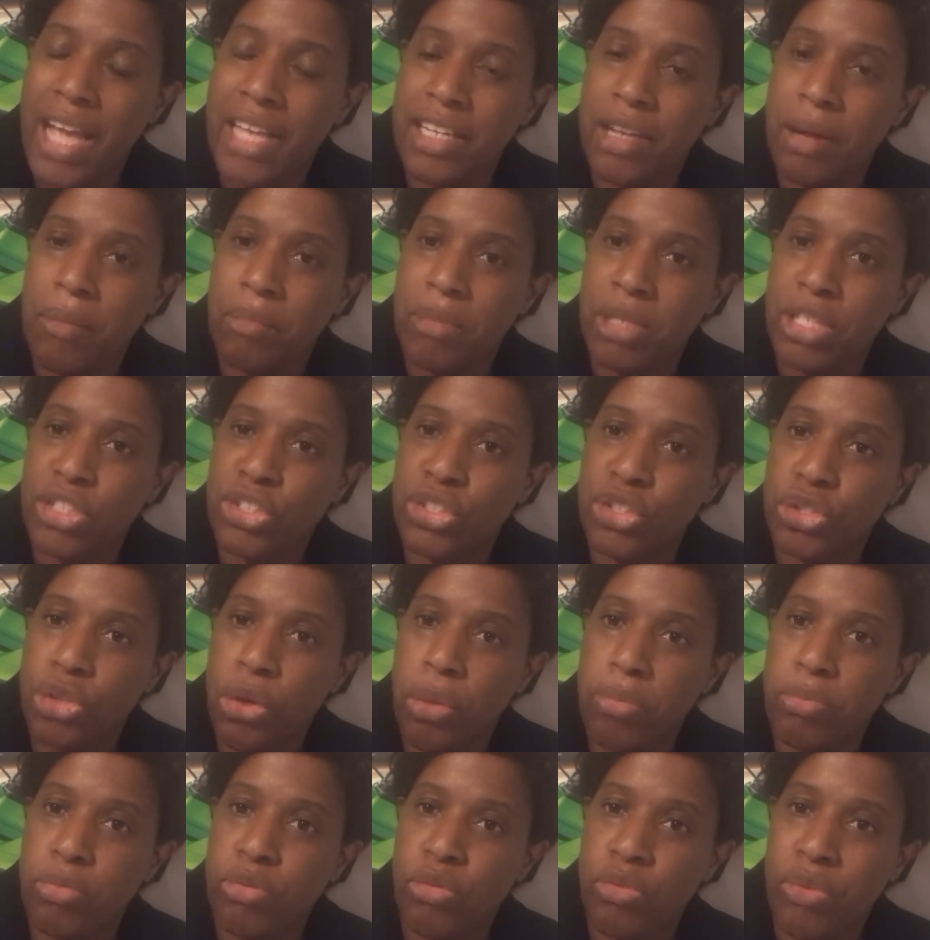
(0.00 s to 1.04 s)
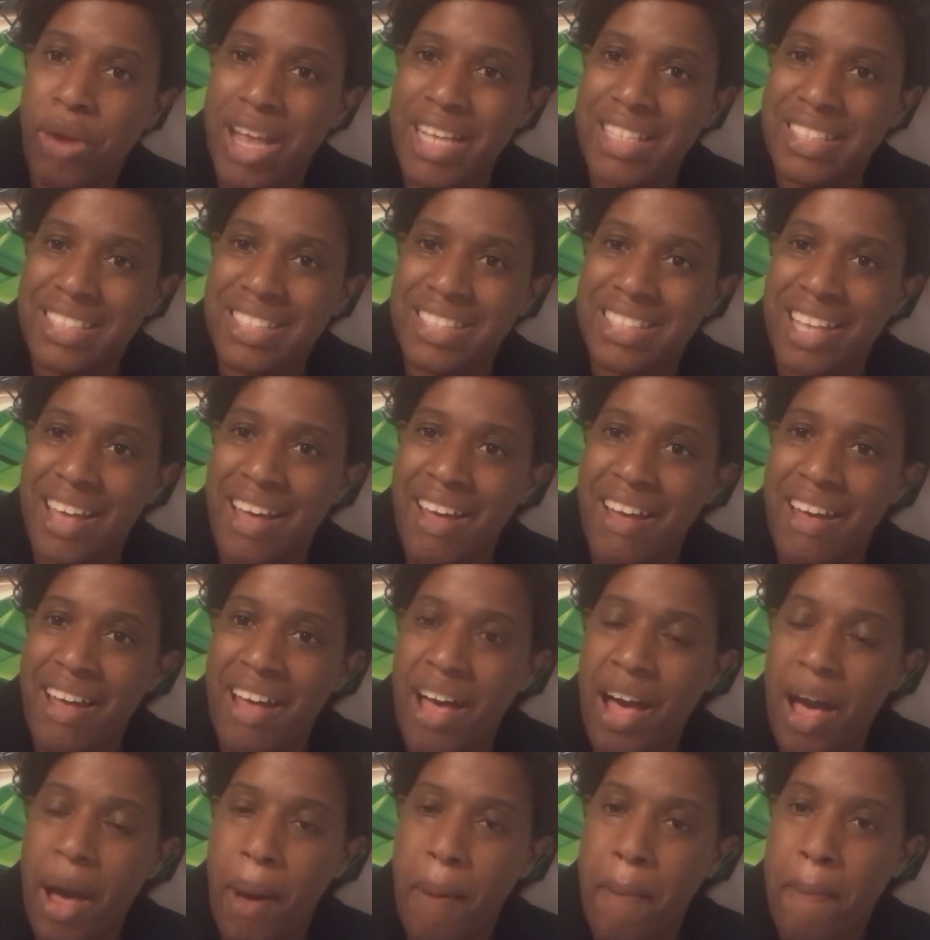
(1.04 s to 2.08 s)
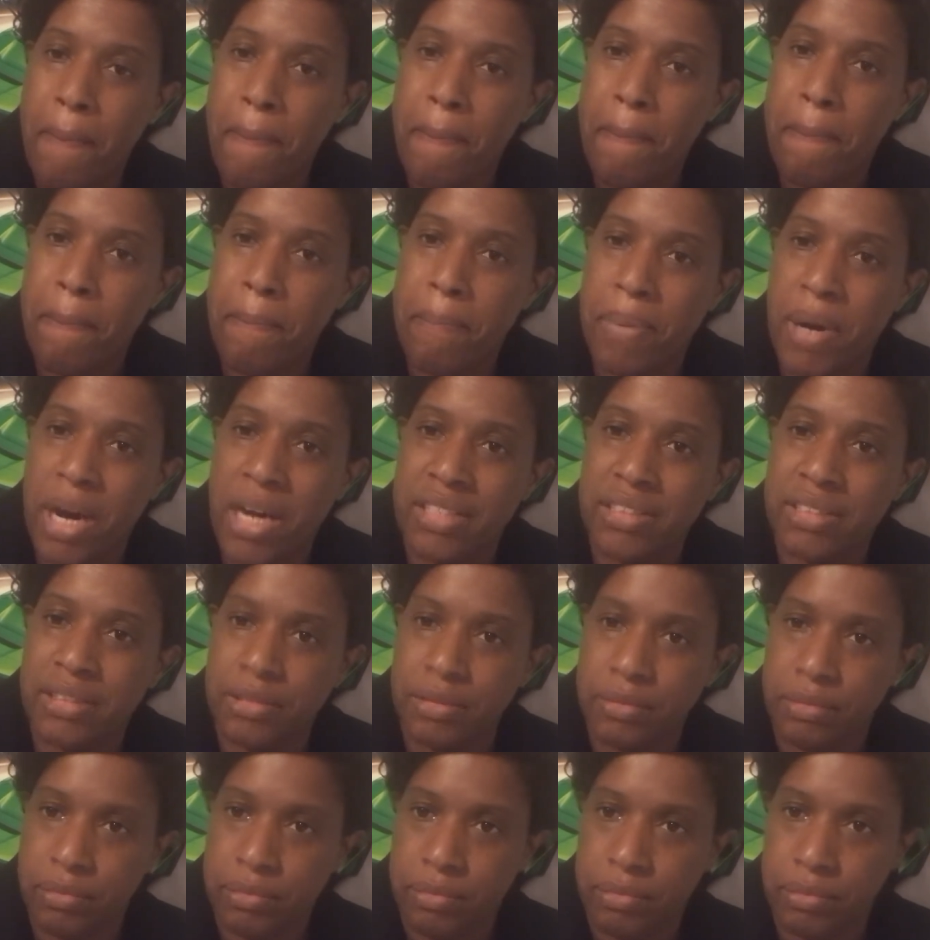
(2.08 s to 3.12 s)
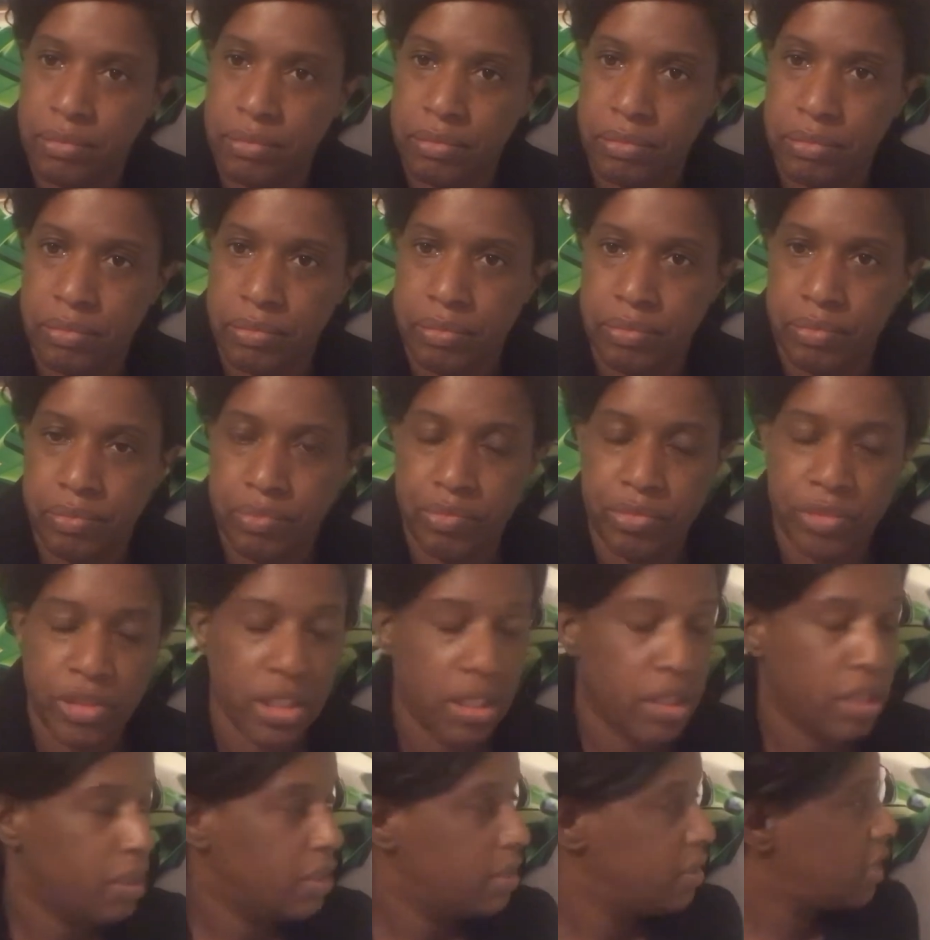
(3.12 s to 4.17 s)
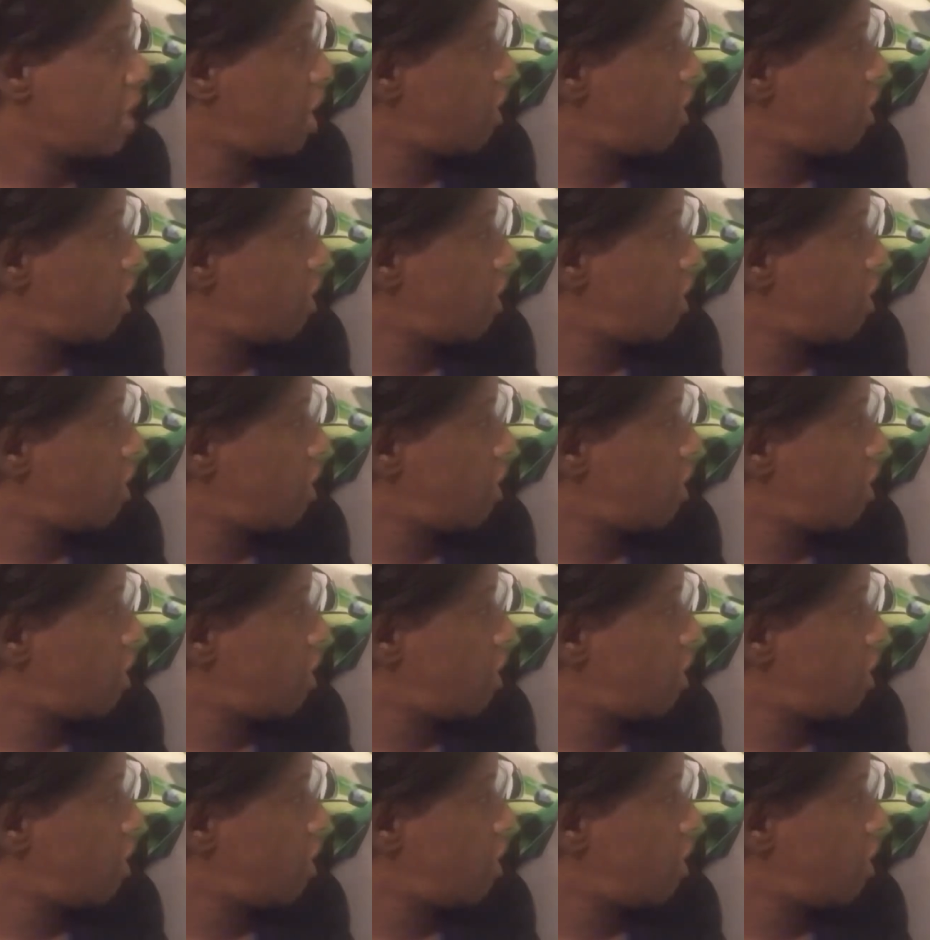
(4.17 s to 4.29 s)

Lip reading: means to press the button. Now